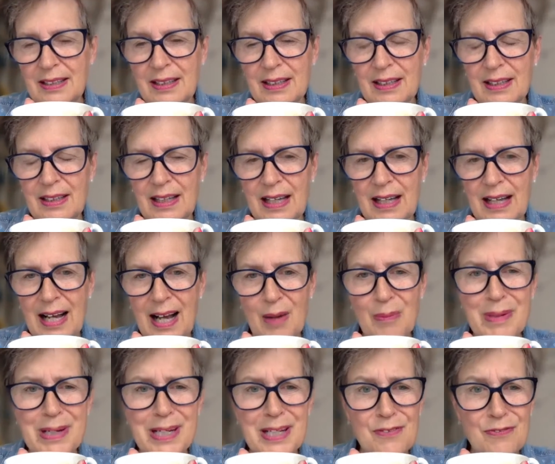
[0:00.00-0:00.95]
how
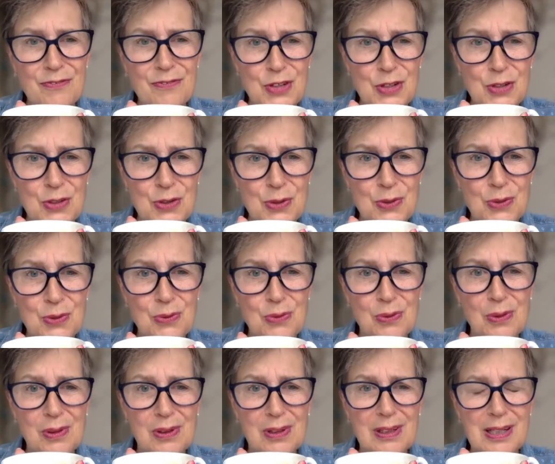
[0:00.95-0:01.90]
many of you
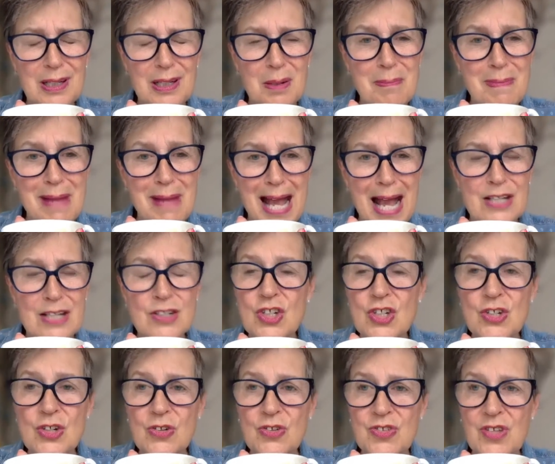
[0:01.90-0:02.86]
can imagine
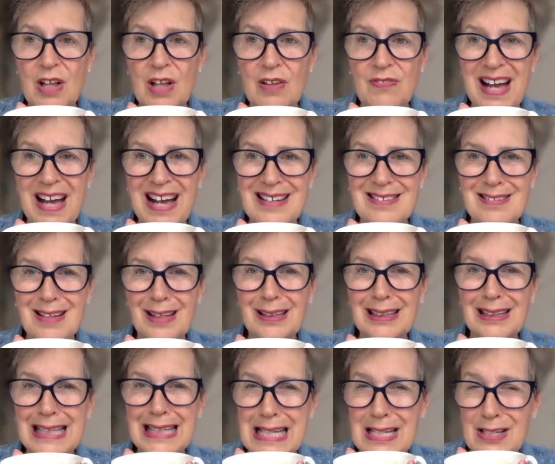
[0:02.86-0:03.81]
yourself as a
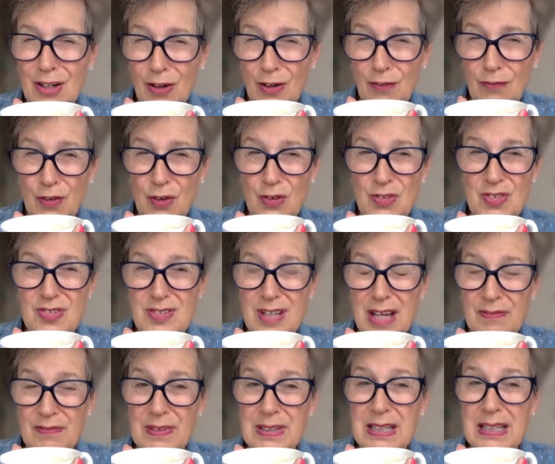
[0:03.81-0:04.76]
leader for
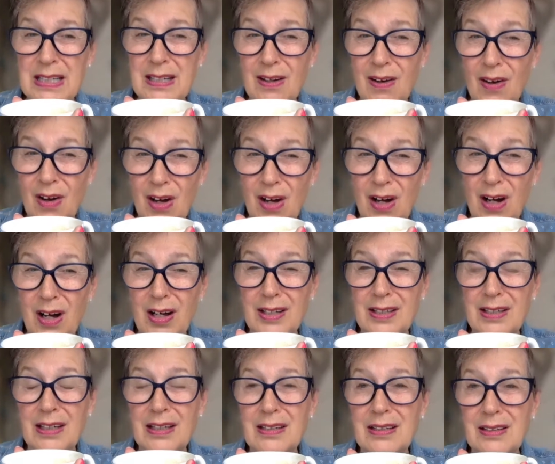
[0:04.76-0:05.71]
70 odd
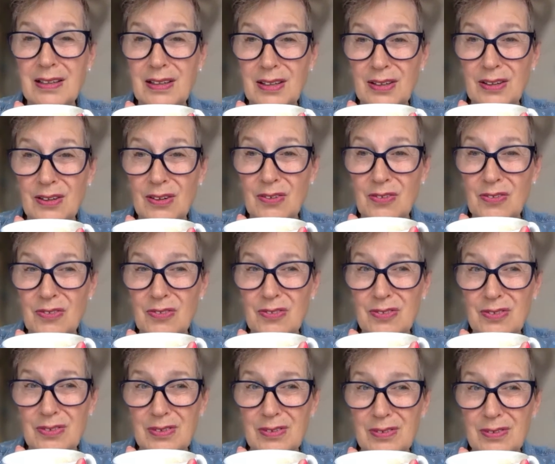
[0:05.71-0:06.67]
years?
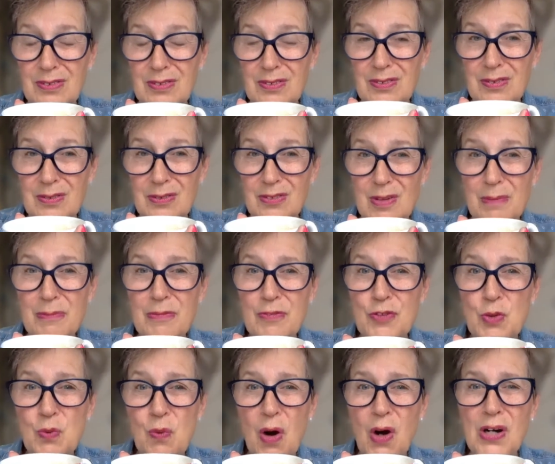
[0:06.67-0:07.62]
Some of
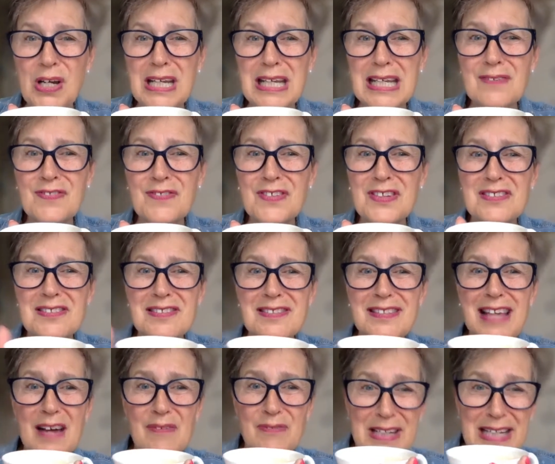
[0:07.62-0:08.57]
you aren't even
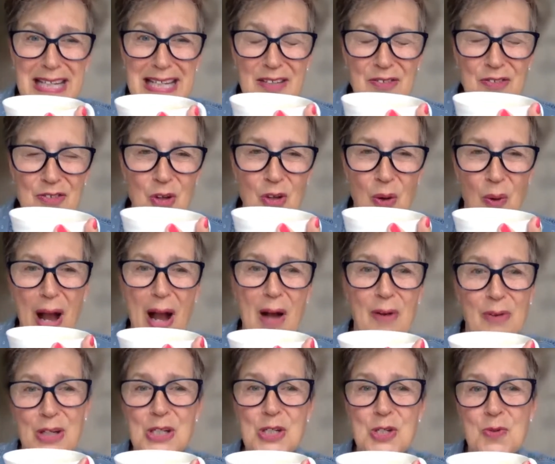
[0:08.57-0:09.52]
70, so how
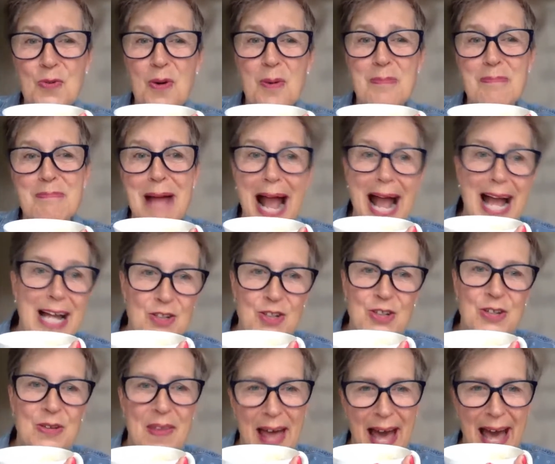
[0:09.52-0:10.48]
can you imagine
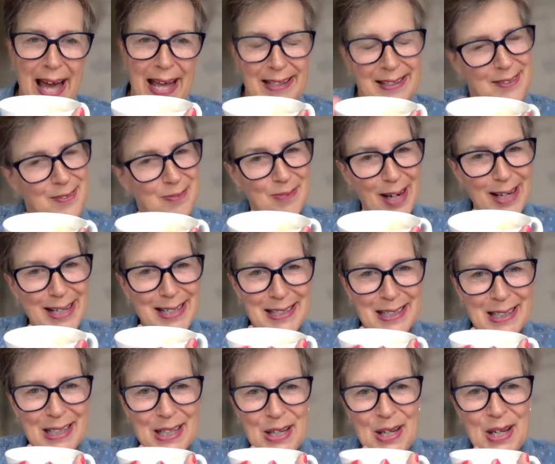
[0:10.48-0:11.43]
that, right?
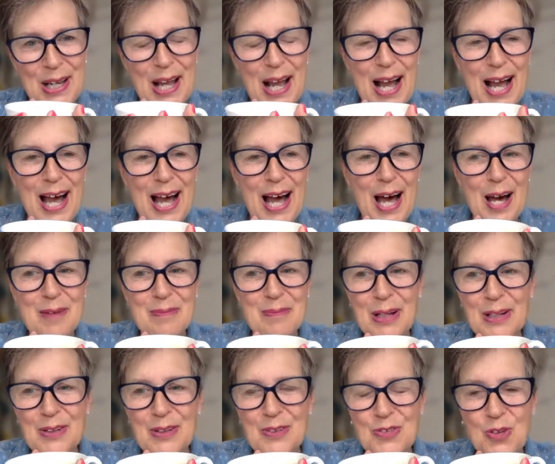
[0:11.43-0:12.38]

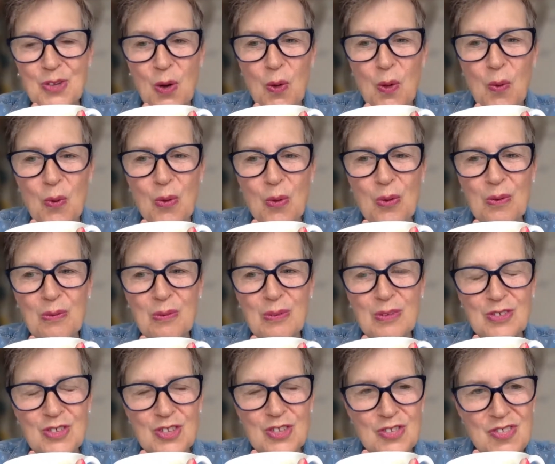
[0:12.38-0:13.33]
So
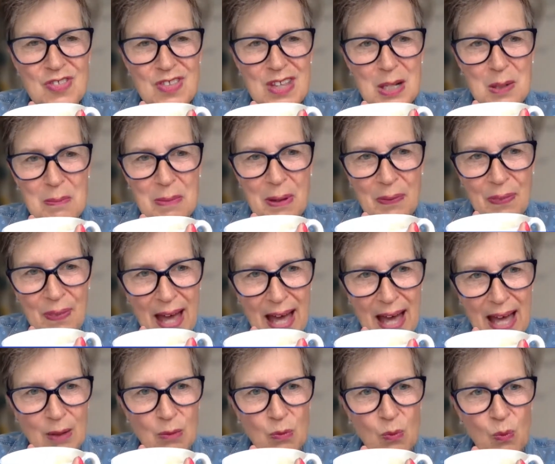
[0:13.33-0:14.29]
Just think about that,
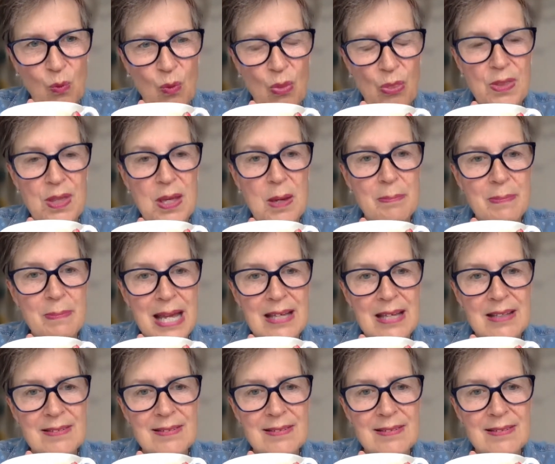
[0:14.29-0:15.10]
the amazing